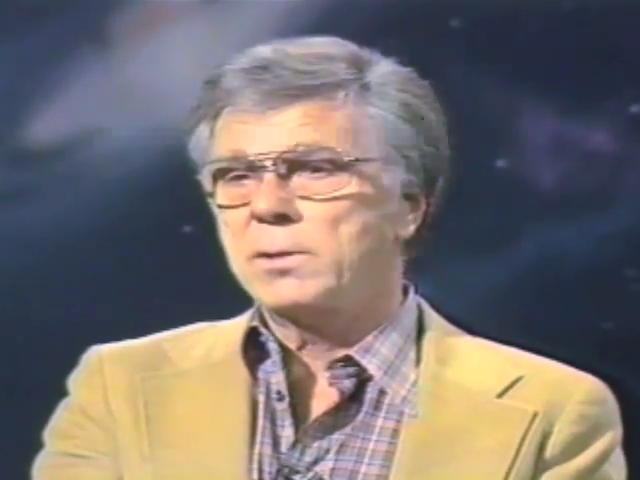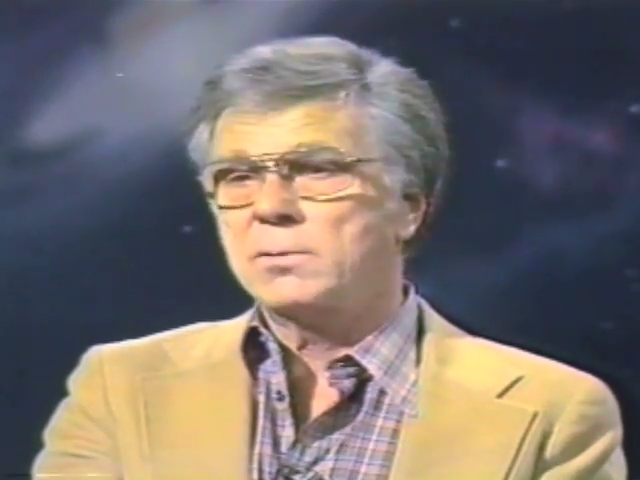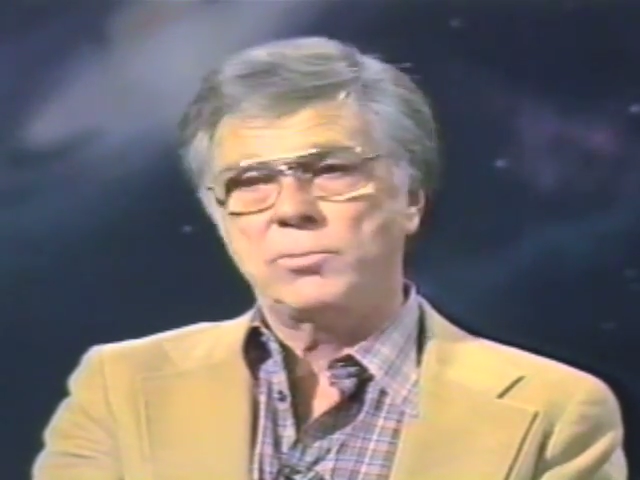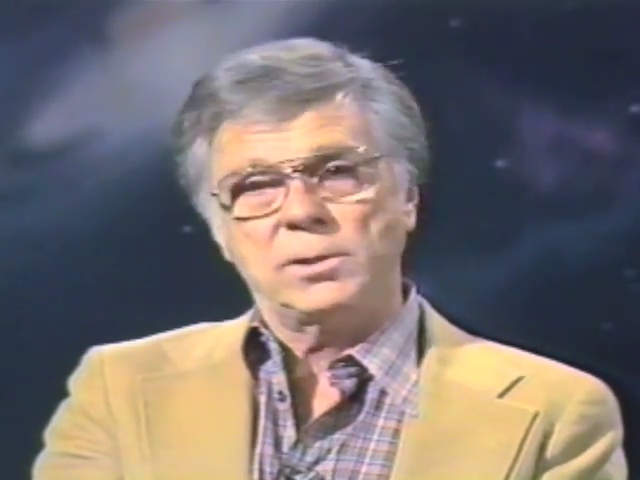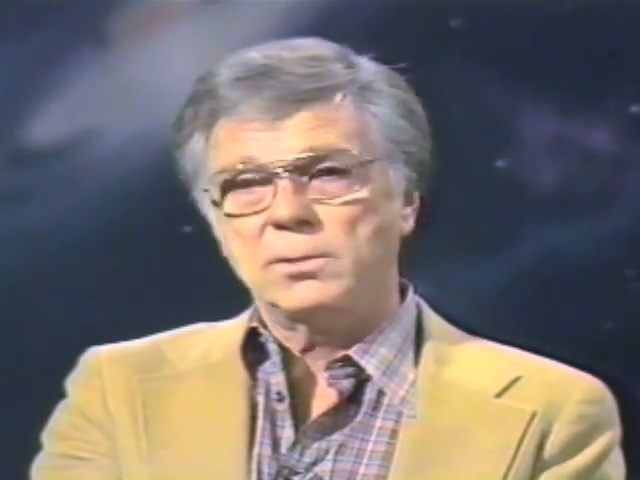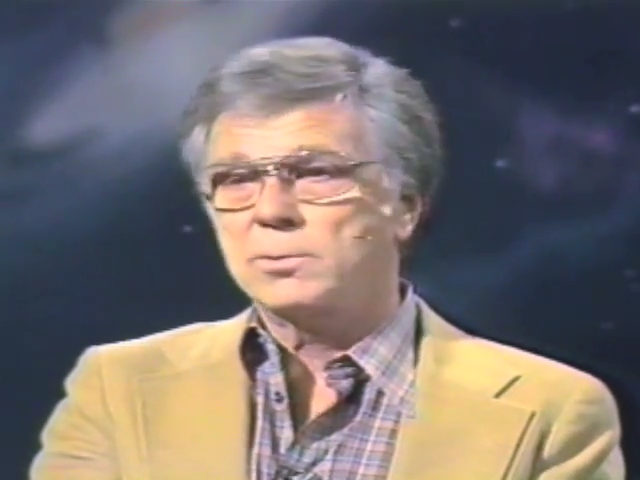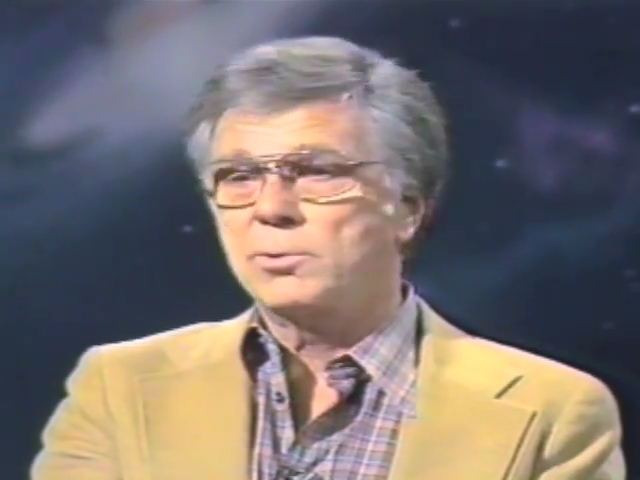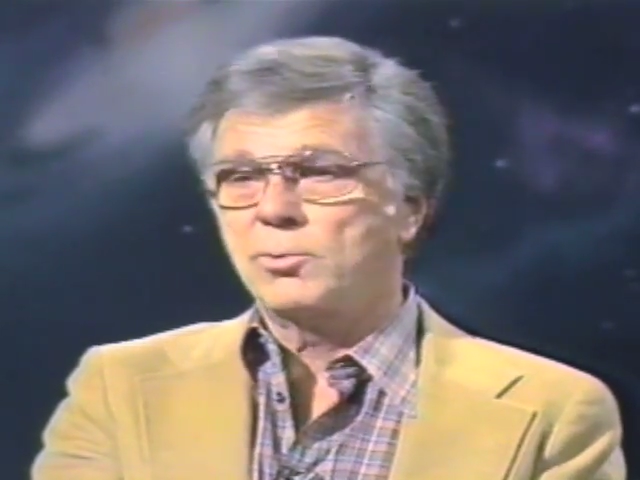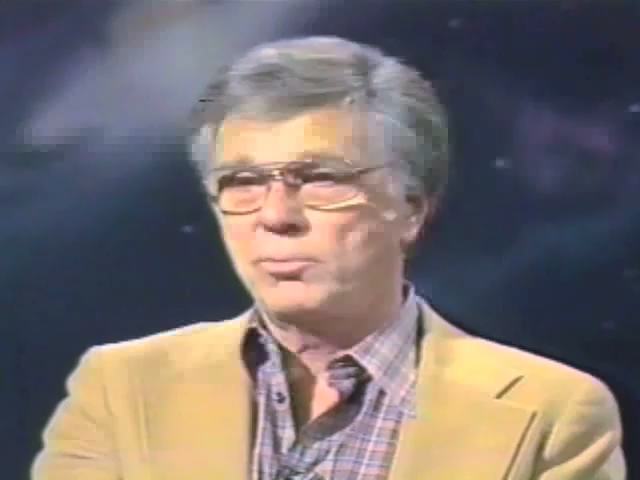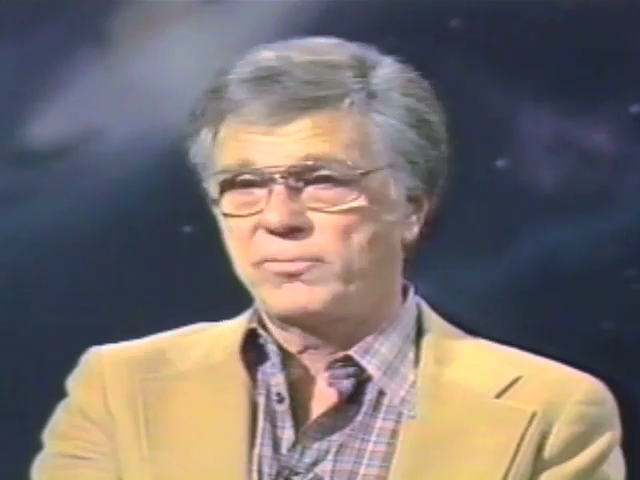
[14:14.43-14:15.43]
the real good
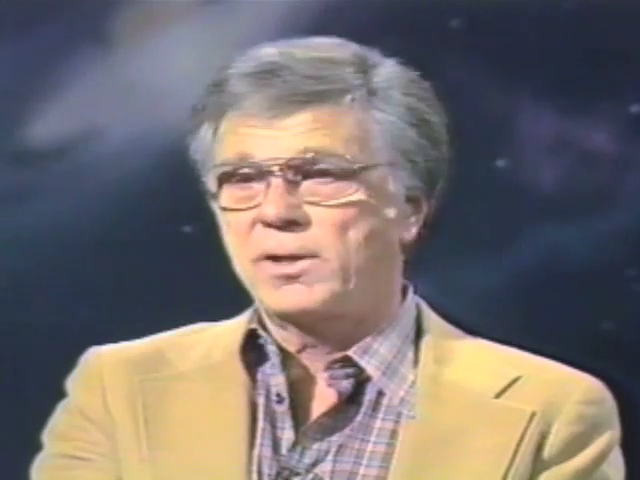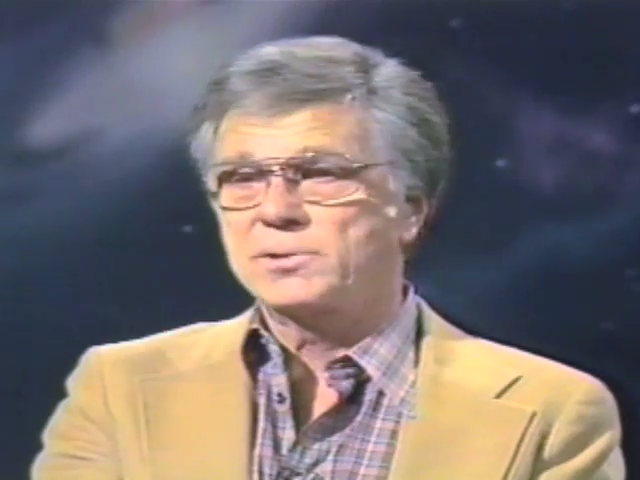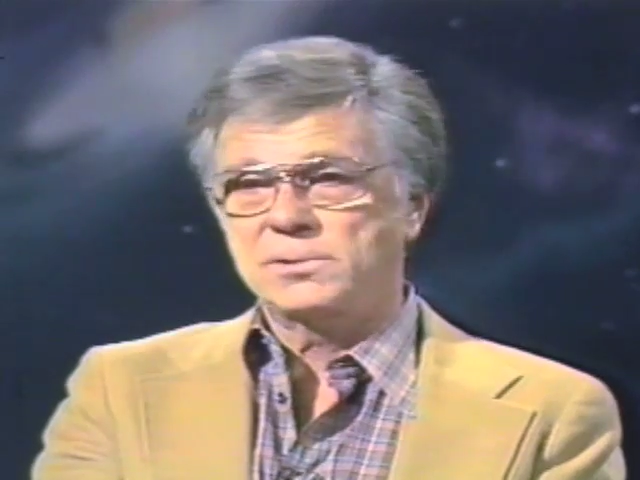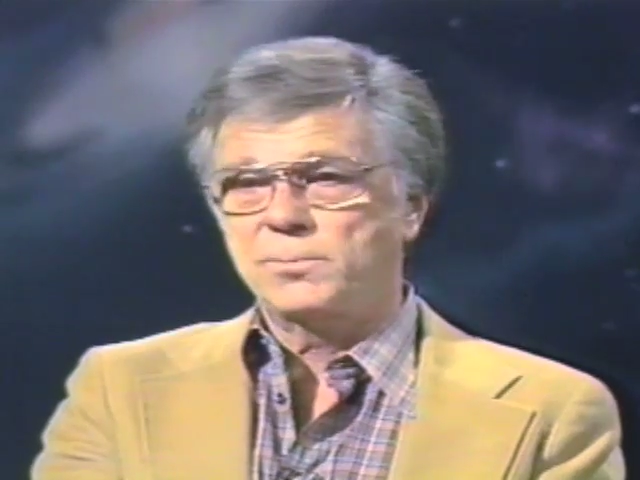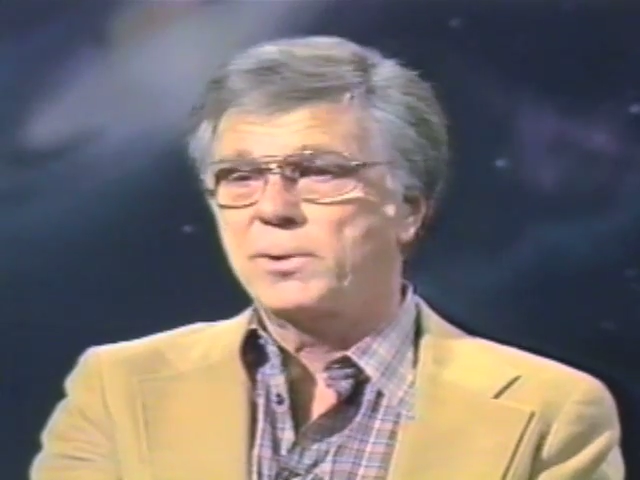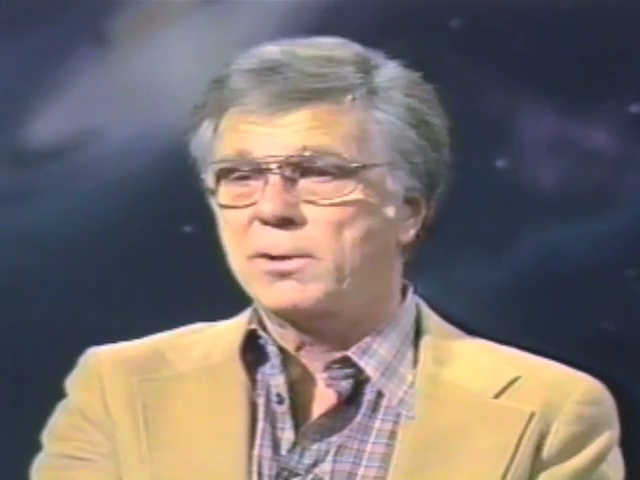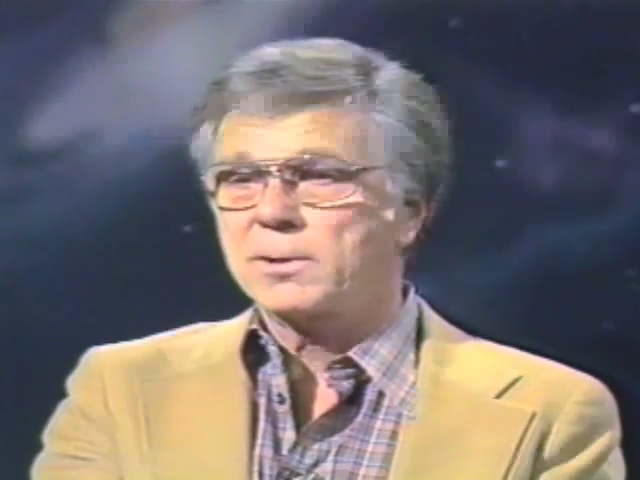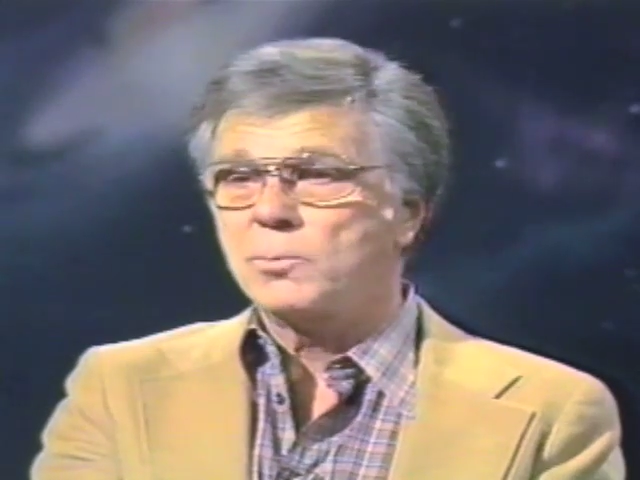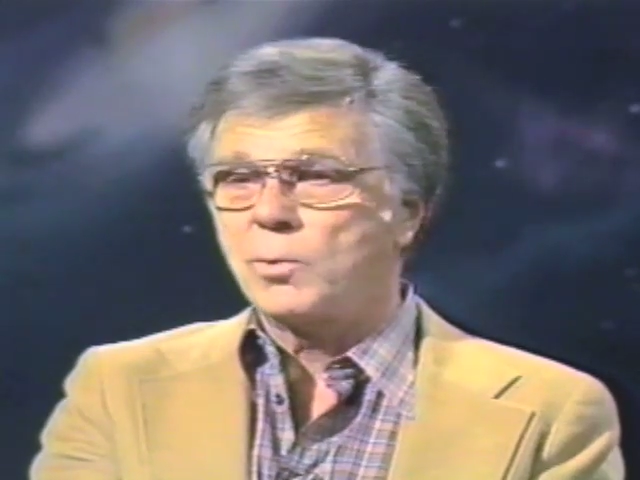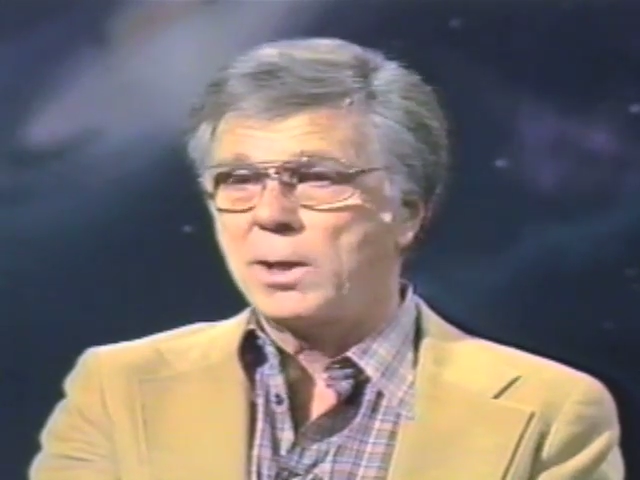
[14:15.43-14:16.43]
old-fashioned
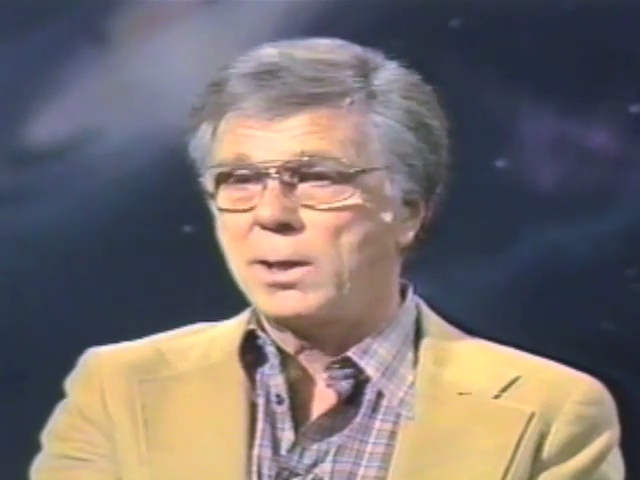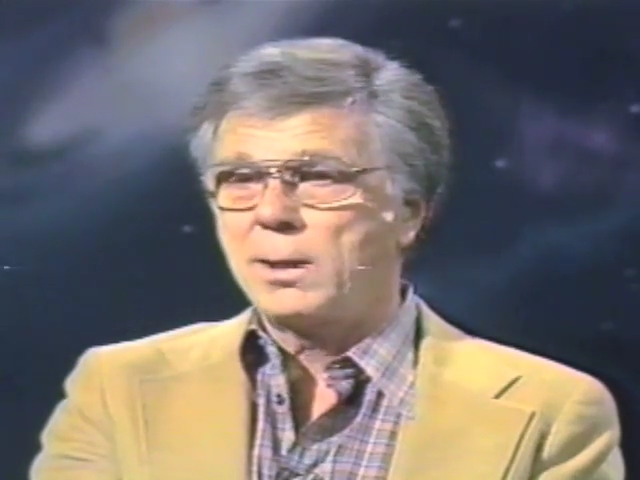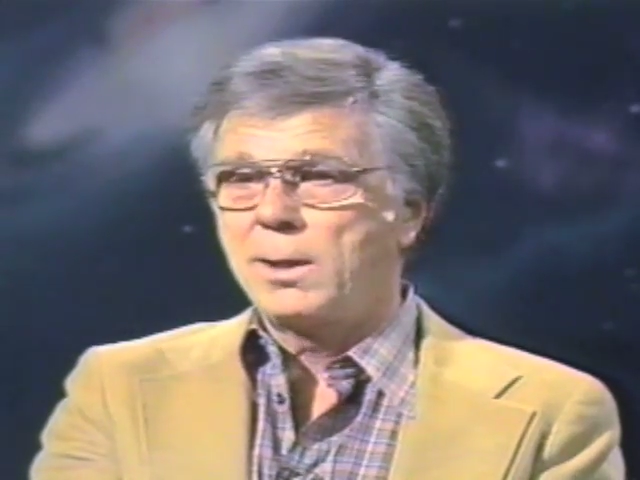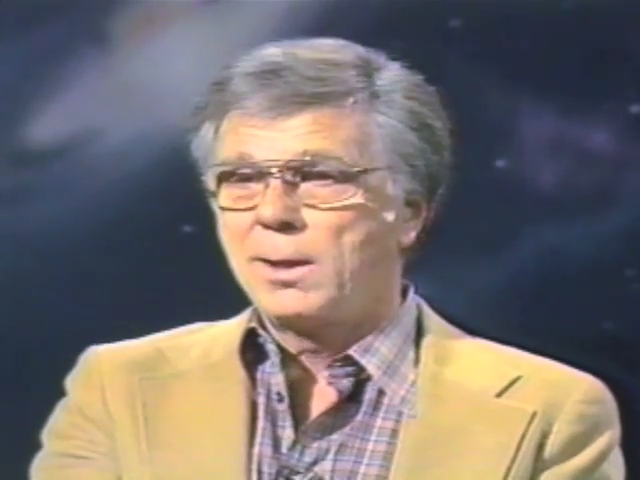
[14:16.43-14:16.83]
American way,